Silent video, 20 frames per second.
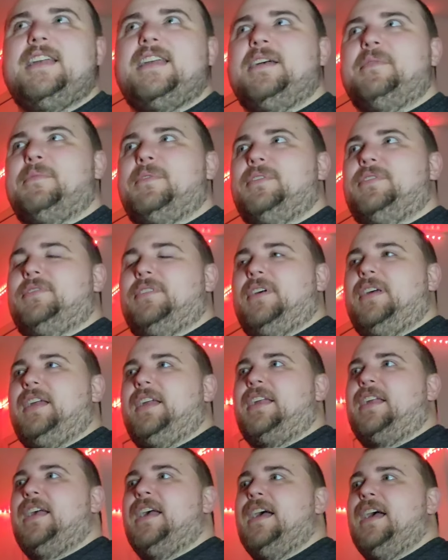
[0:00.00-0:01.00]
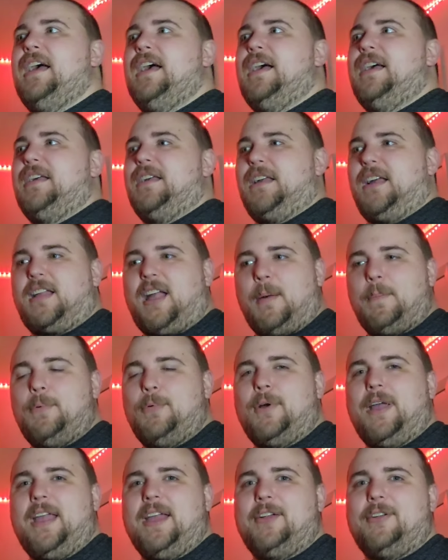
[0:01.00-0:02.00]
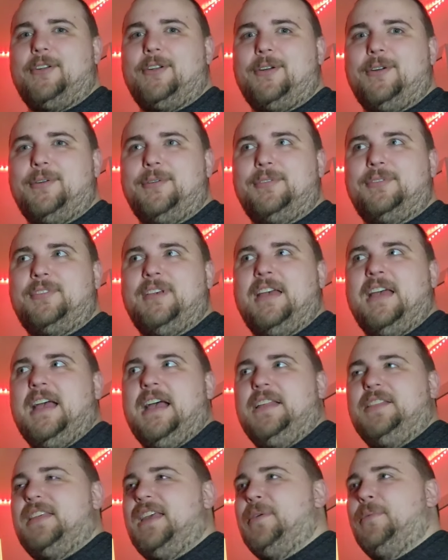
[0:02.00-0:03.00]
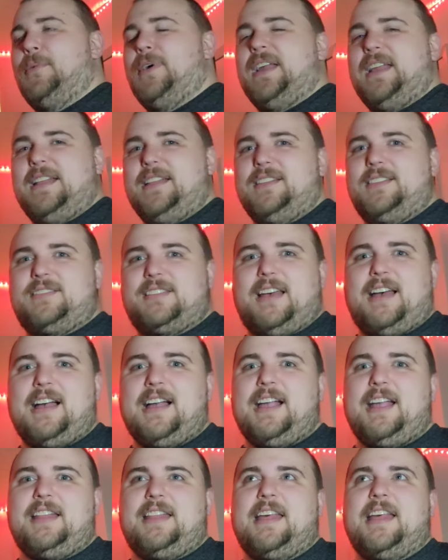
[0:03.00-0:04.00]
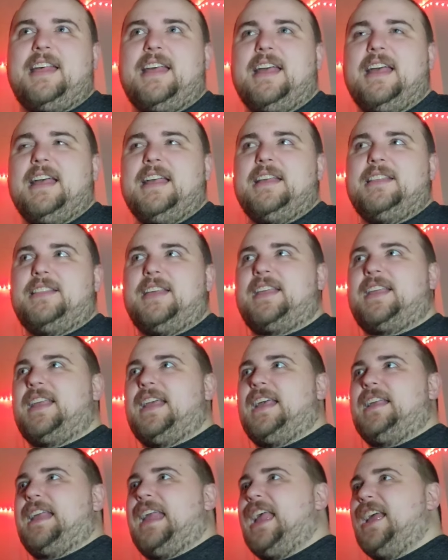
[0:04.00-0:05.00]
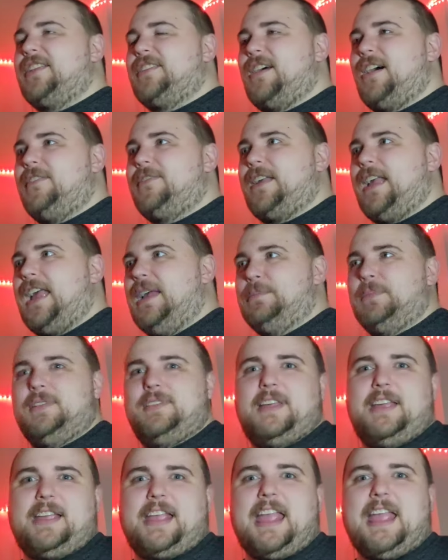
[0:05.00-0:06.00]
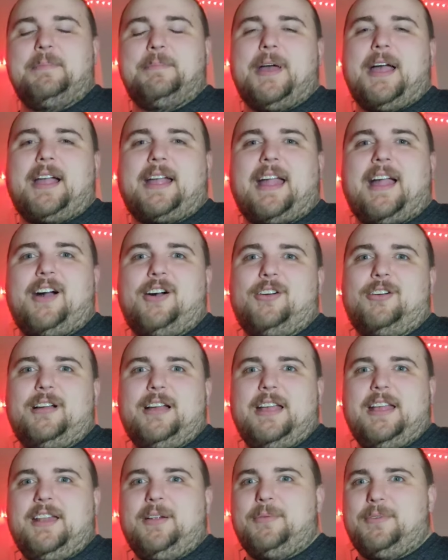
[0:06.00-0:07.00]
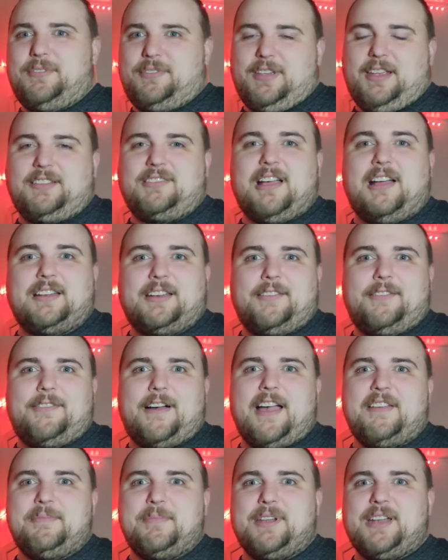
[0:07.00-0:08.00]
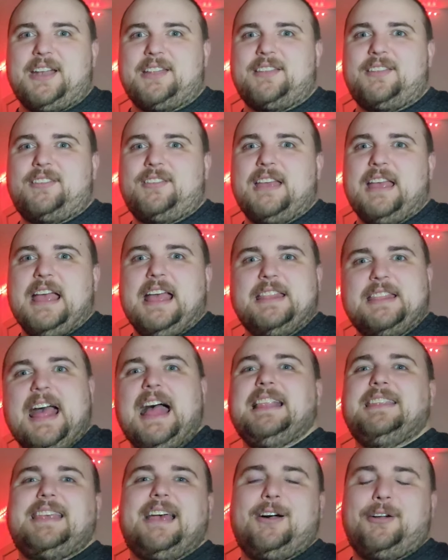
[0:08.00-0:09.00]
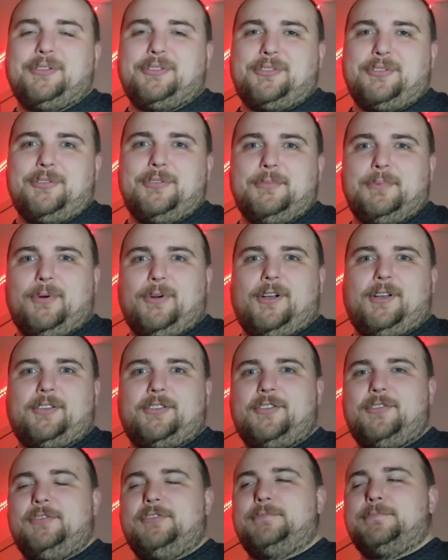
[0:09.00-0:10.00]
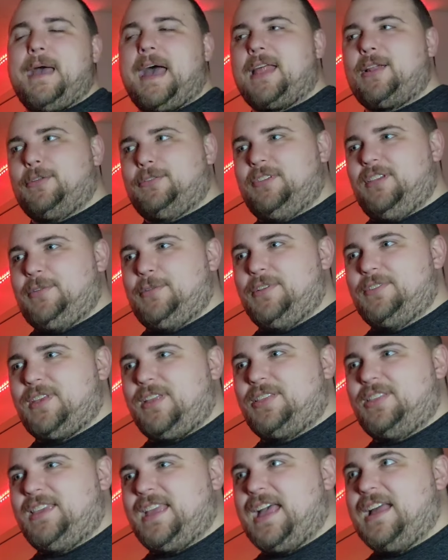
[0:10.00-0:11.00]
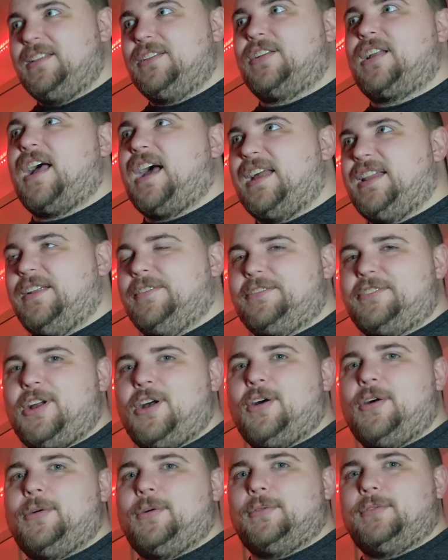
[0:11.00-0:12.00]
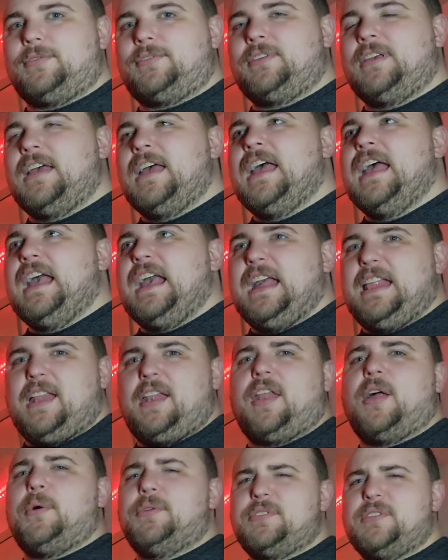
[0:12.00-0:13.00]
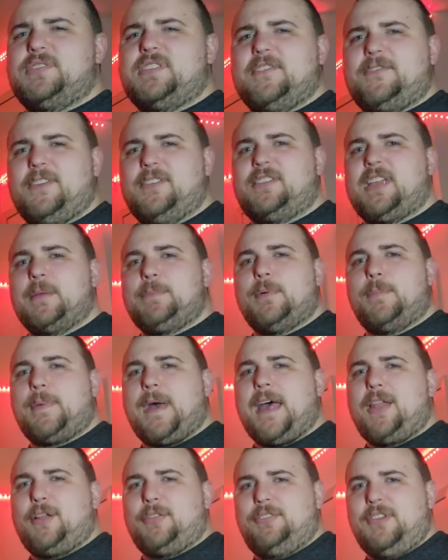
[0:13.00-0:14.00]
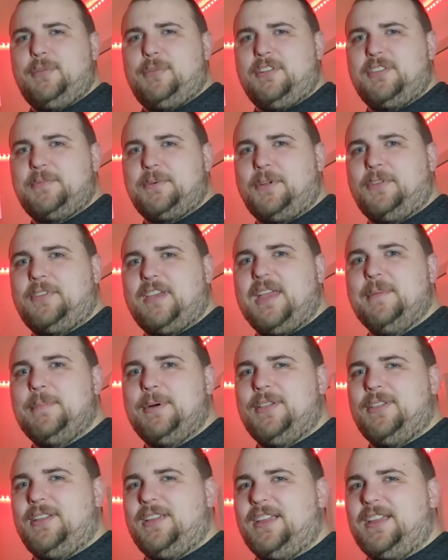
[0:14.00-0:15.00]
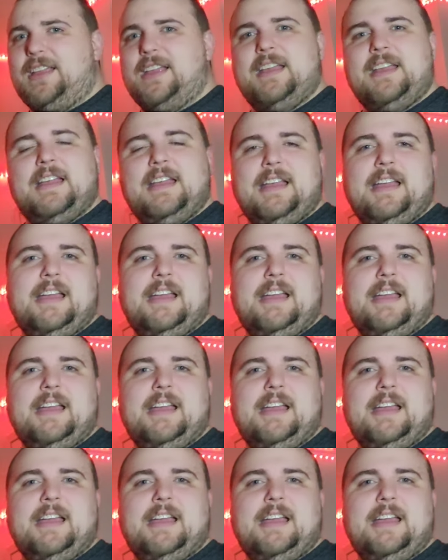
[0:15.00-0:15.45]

It was like a couple arrows, they went inside, Gandalf came and they came back out, and it was like done in 5 minutes. That's how Dune Part Two's battle sequence at the end kind of goes. And I know it's a different type of battle sequence per se, but like,